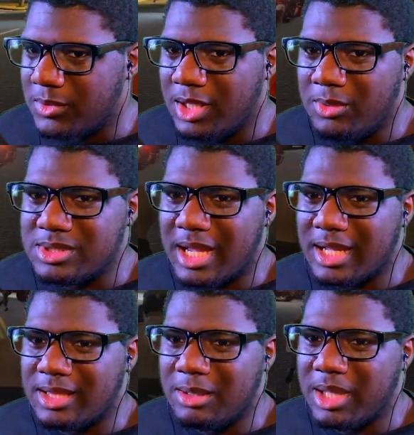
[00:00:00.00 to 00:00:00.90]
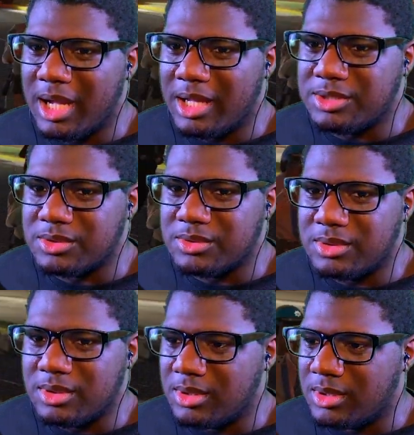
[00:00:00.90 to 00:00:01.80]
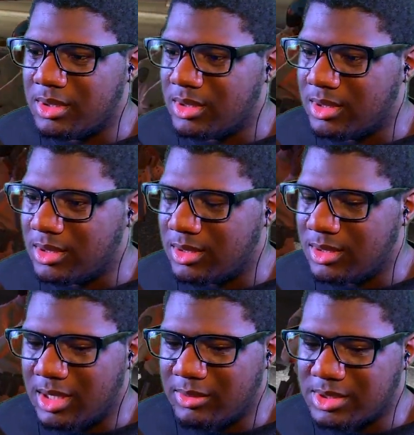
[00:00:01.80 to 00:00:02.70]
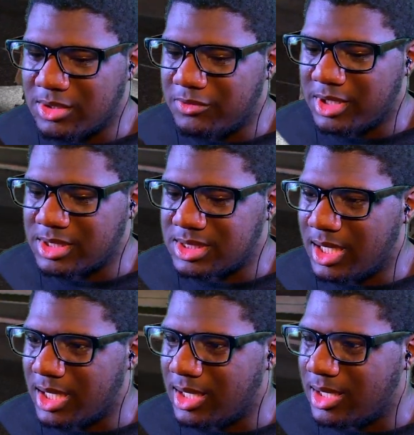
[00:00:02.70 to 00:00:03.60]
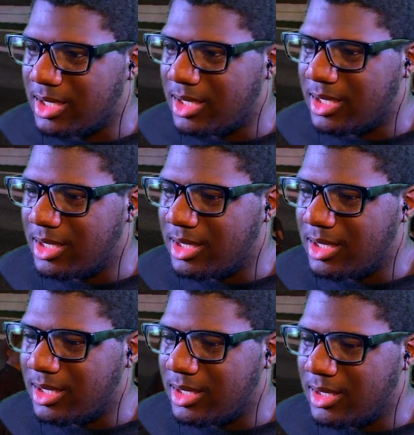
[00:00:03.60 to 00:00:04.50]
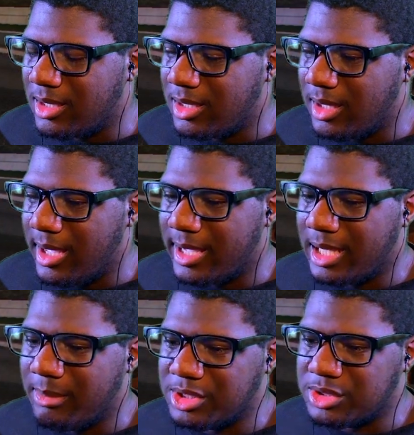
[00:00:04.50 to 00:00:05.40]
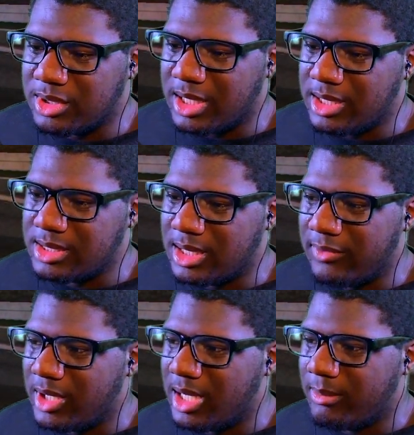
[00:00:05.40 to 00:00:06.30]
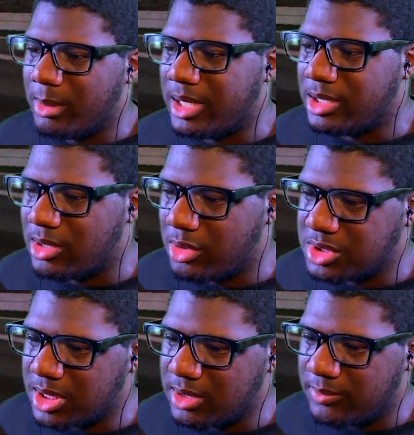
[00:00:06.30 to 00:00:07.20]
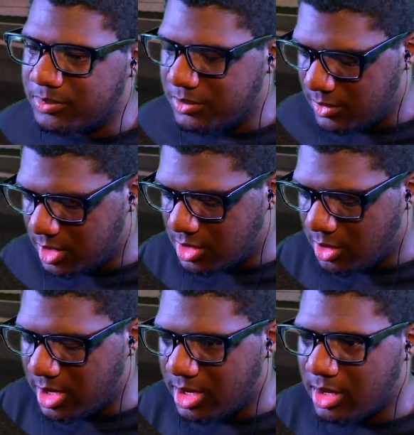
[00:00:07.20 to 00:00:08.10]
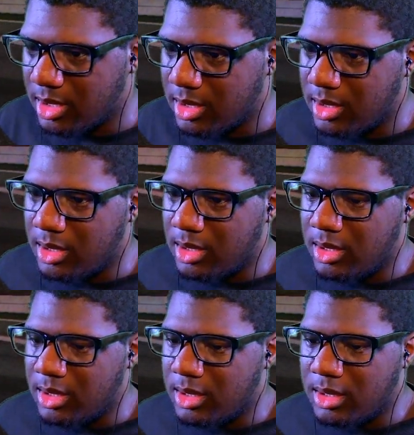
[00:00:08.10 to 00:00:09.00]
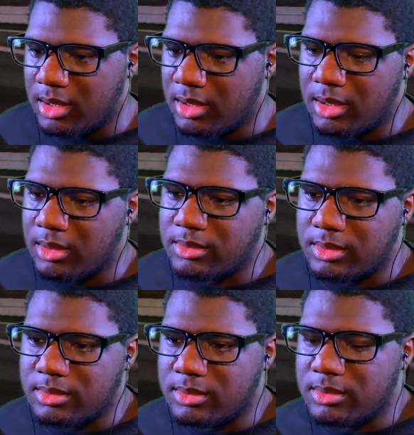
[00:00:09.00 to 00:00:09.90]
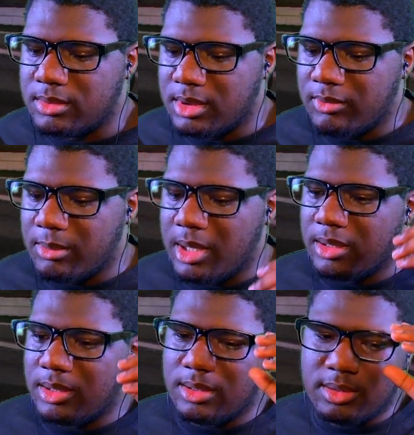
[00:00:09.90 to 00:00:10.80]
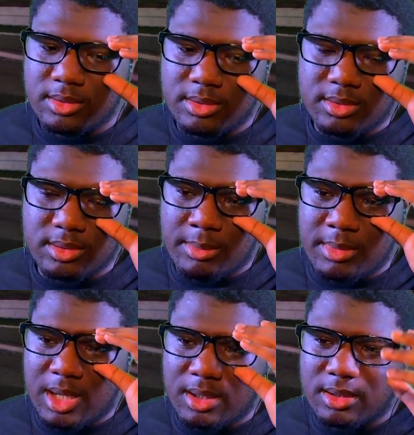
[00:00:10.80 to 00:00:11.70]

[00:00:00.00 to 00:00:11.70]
He was like, look behind you. That was so fucking scary. I gotta make sure that he's living and everybody's Gucci. Let's go ahead and, uh... Mm-hmm. Never mind. I'm not...